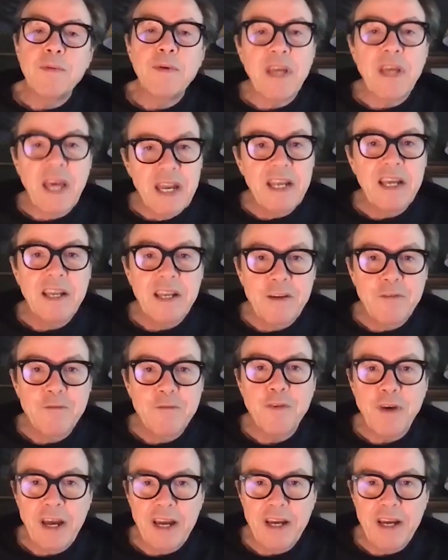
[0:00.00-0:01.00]
getting an
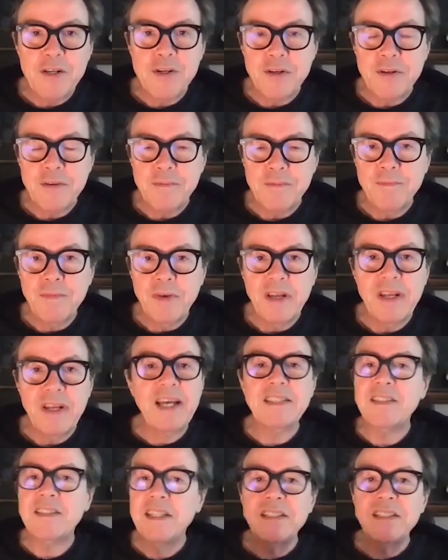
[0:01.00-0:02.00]
infection. And
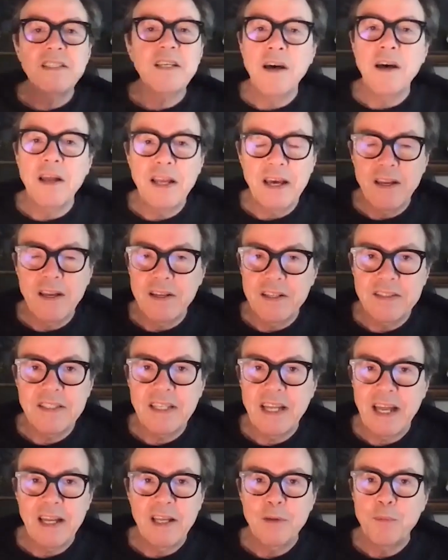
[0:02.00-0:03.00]
that's entirely
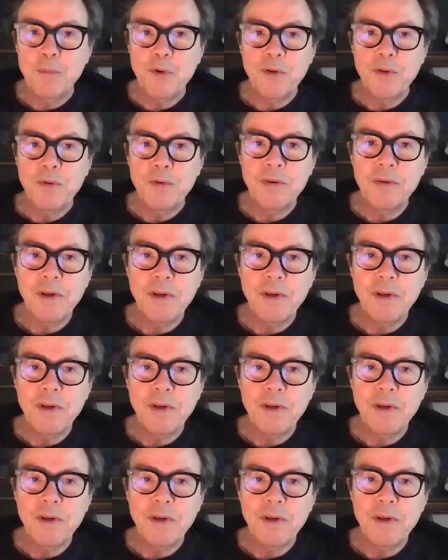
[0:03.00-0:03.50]
understandable.